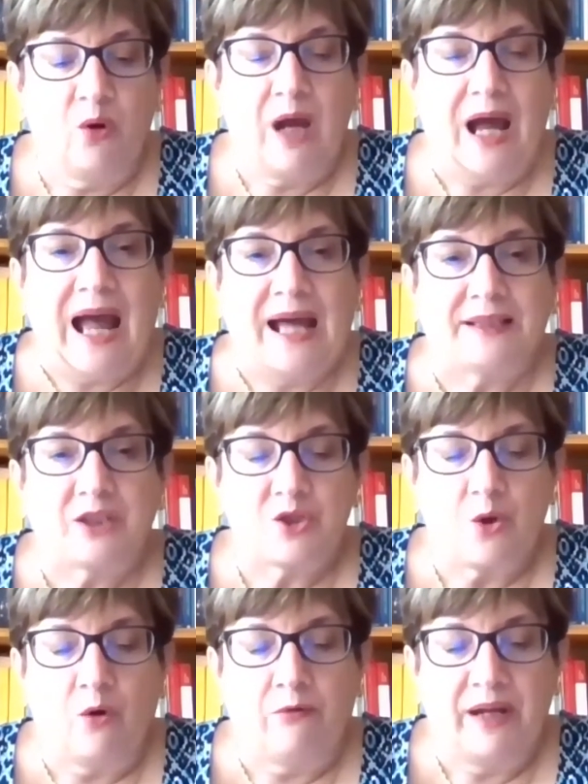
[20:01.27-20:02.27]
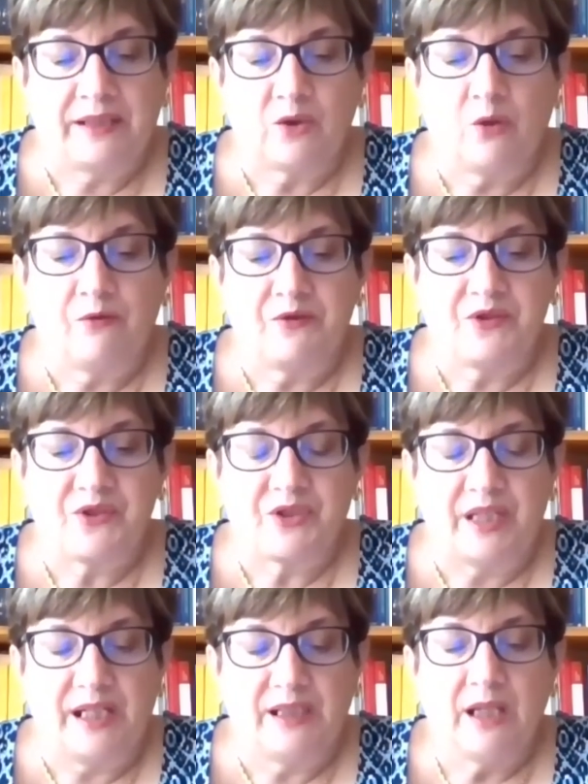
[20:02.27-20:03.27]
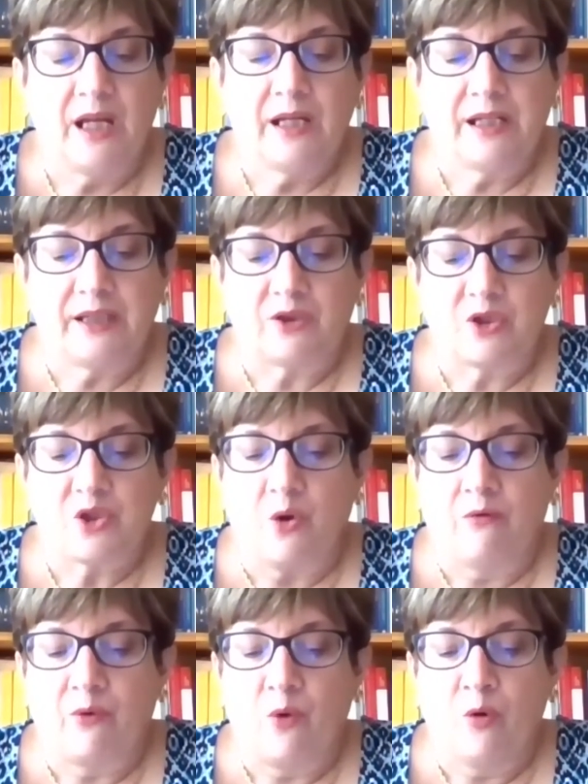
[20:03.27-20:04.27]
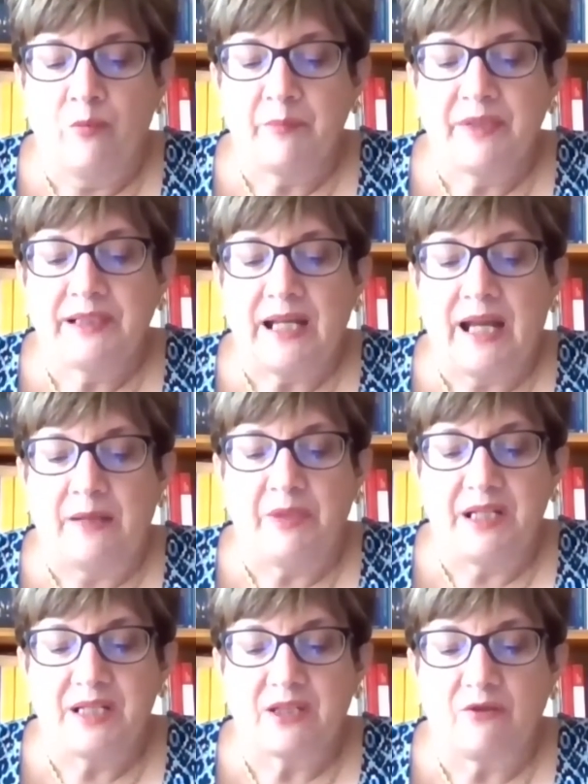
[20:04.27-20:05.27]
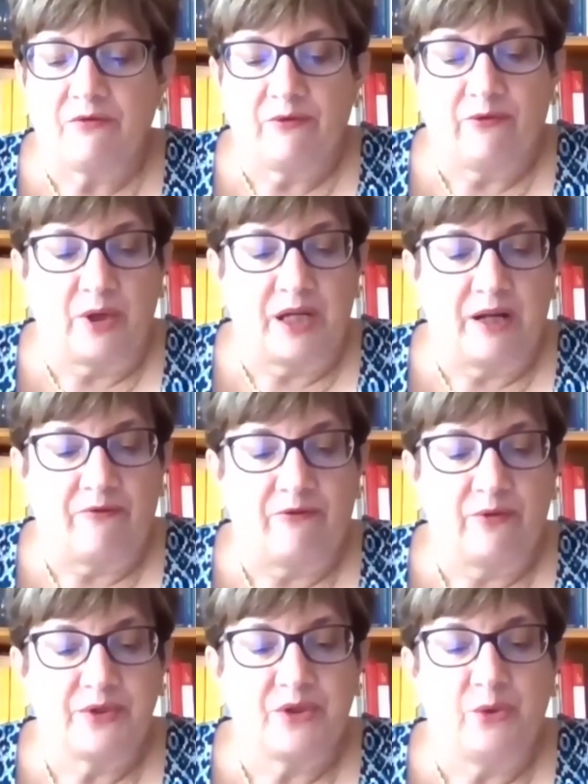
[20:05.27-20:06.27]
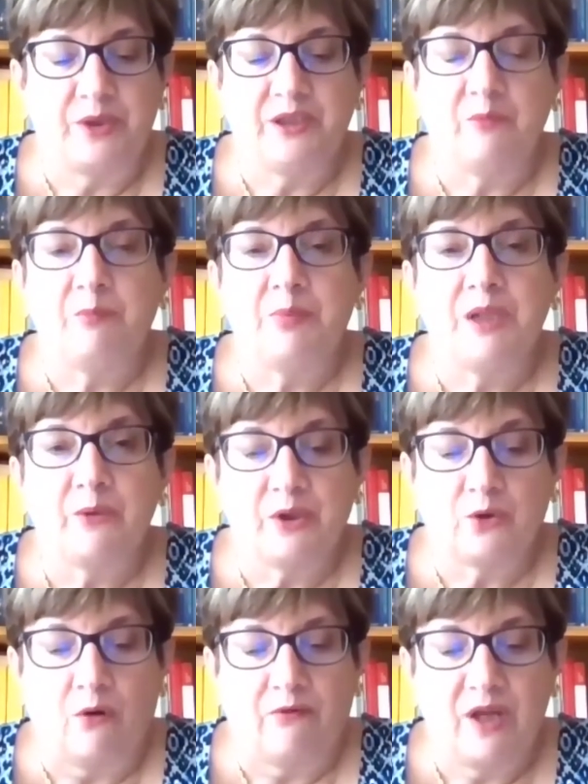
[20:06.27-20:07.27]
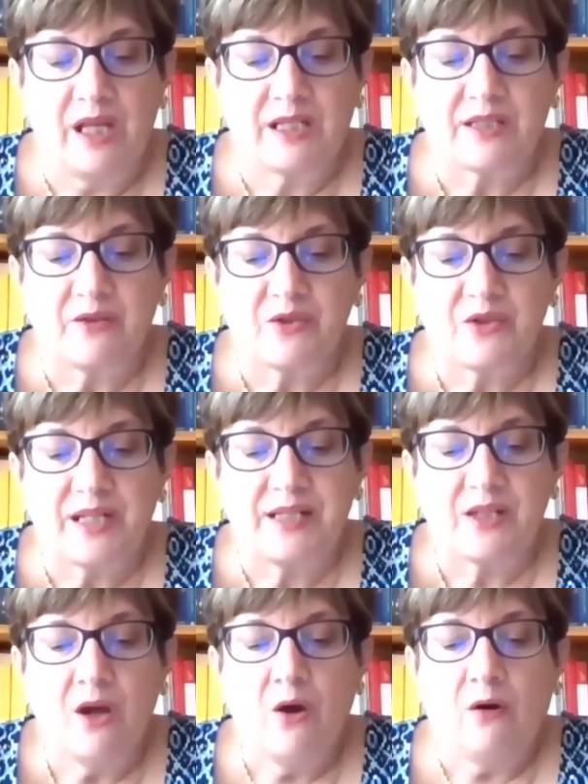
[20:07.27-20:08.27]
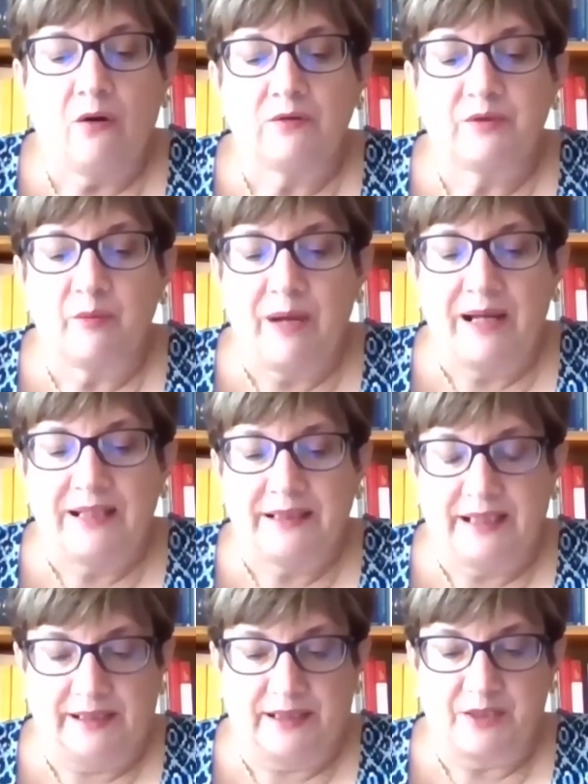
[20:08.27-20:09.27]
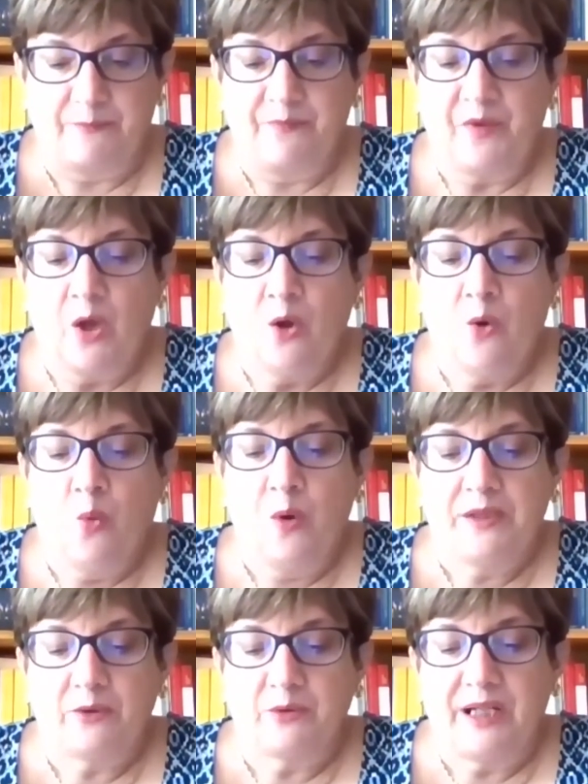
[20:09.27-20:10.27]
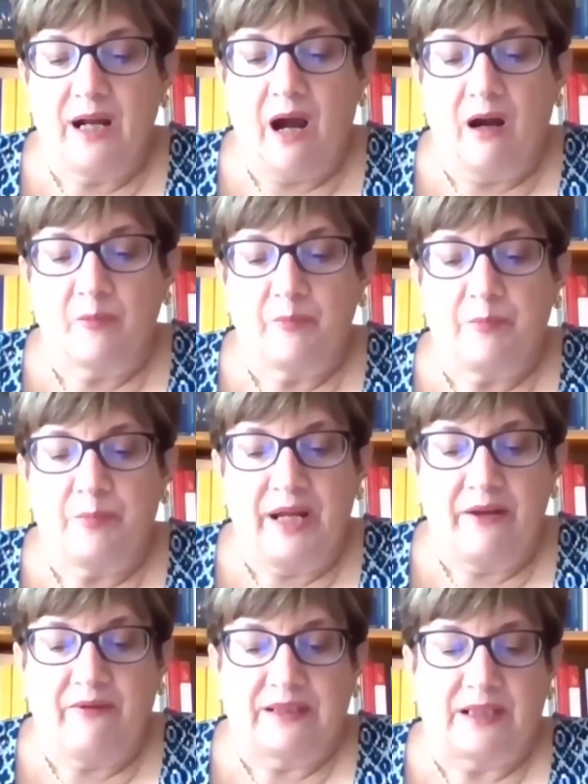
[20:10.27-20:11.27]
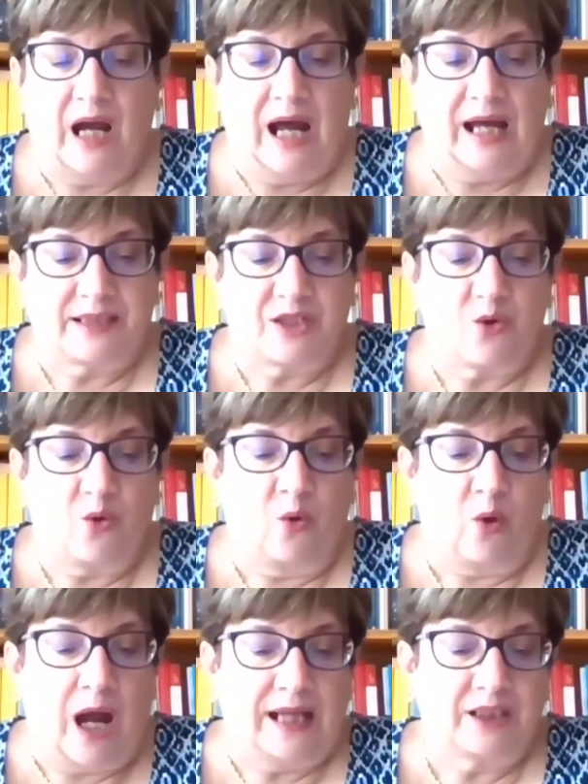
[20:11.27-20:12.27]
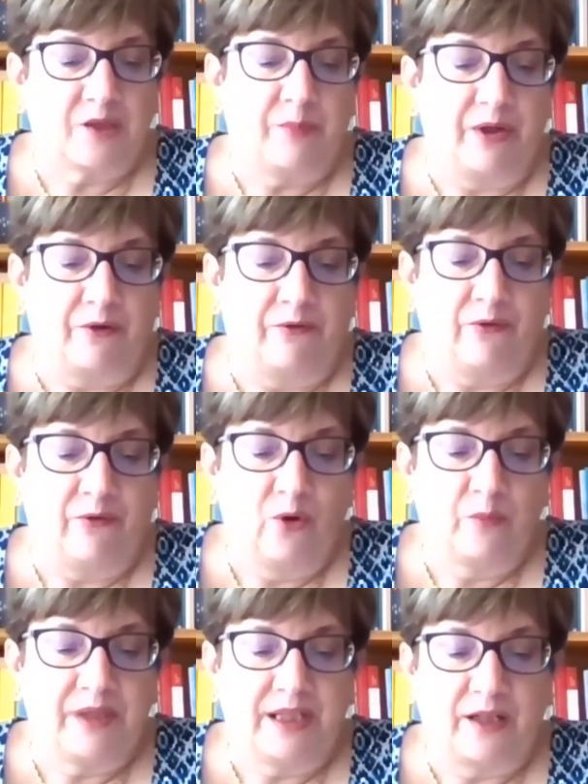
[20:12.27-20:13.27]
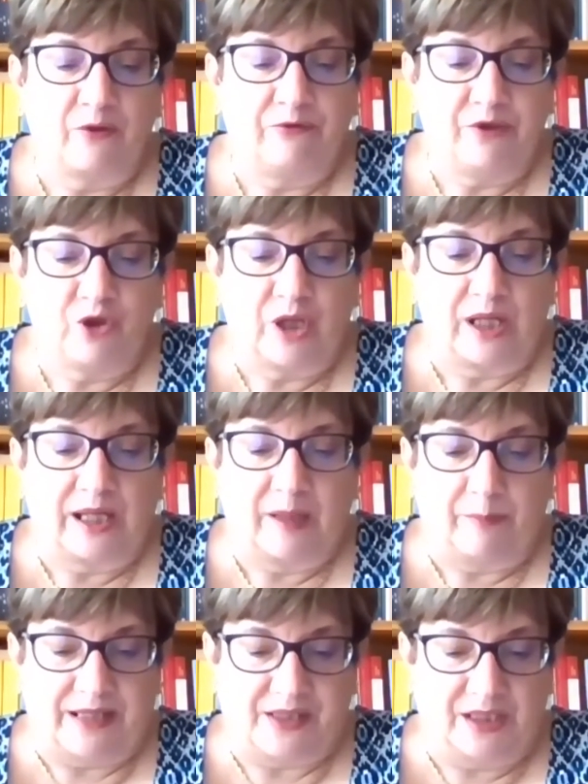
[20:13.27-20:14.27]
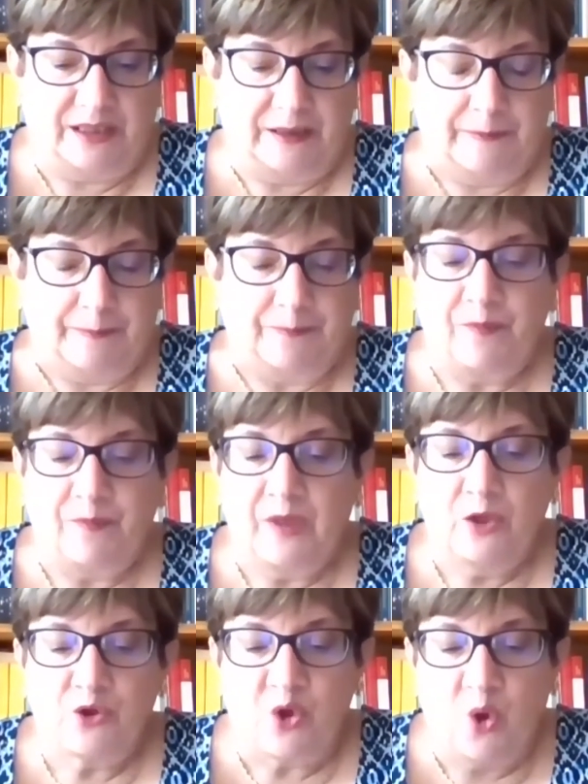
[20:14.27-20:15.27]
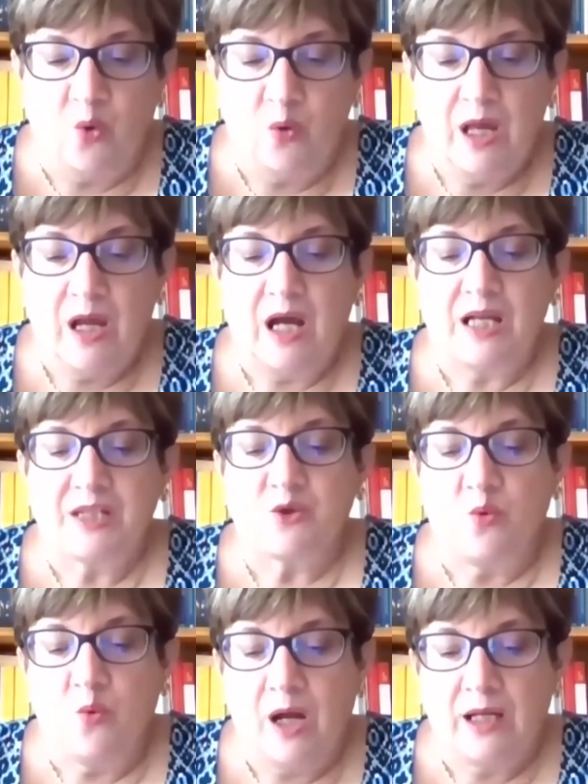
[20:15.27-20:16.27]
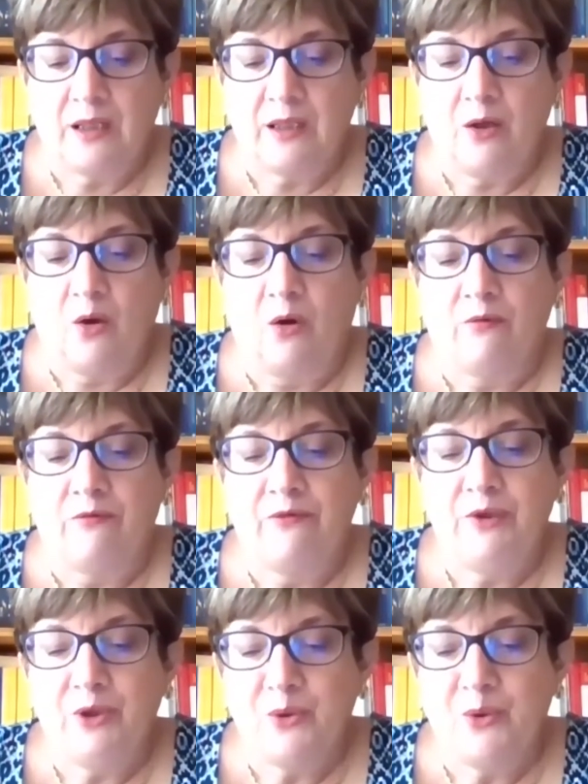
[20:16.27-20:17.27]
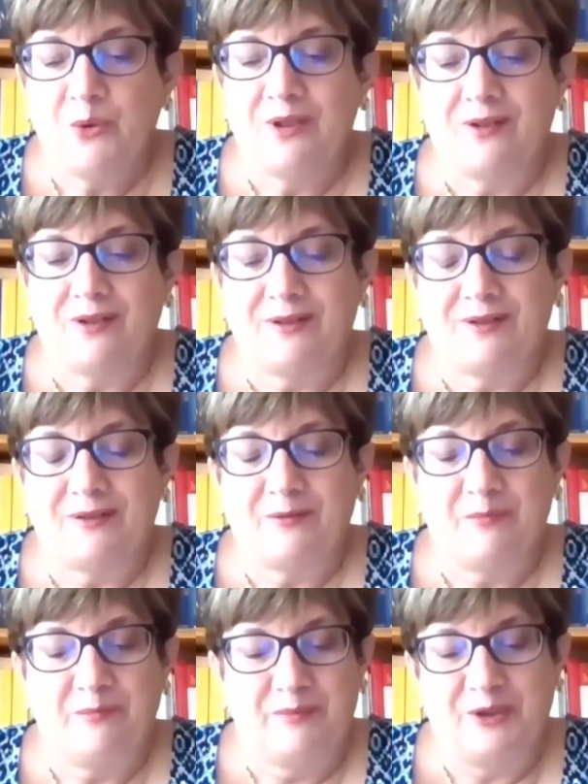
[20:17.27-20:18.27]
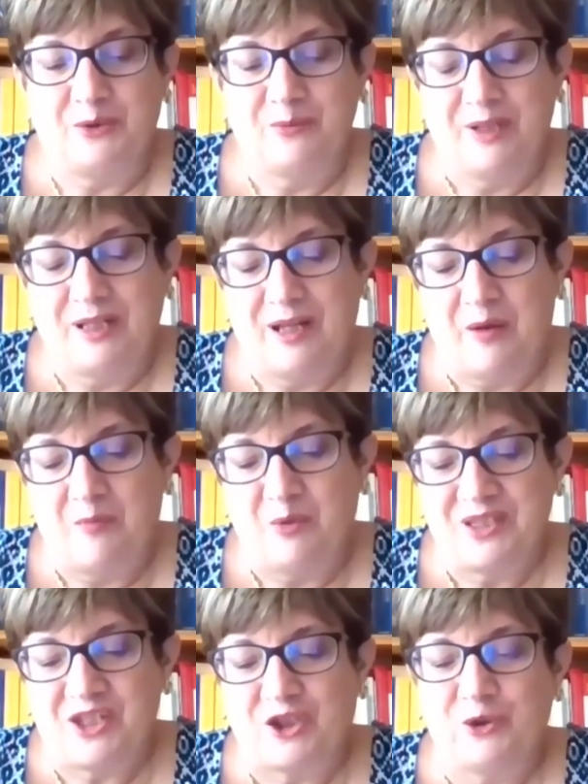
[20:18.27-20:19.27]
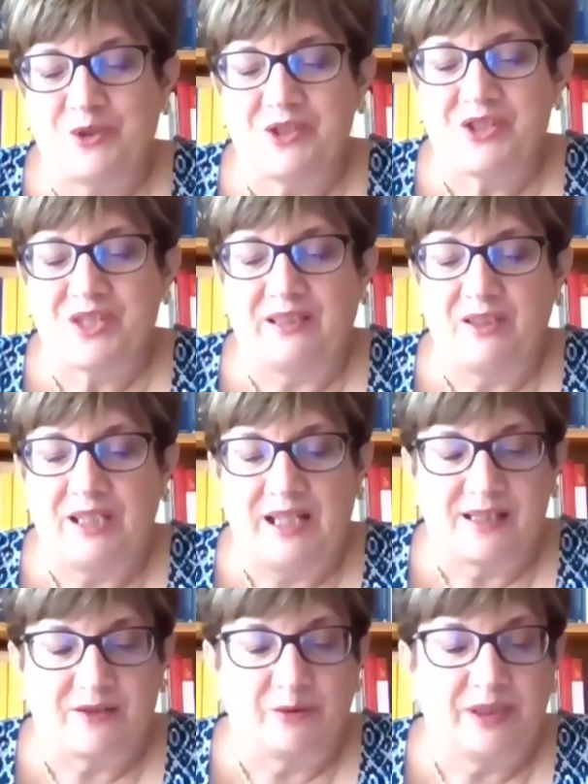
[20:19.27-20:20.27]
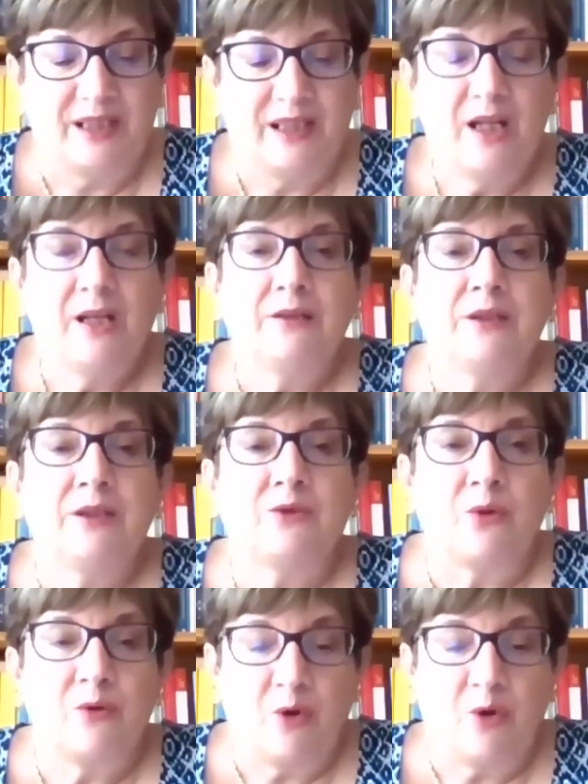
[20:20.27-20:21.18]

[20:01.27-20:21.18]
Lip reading: to all acts of head of state, heads of government, and Minister for Foreign Affairs during the period of exercise of their mandates, whether there are private acts or acts performed in an official capacity. So, as one of you among the students said yesterday, the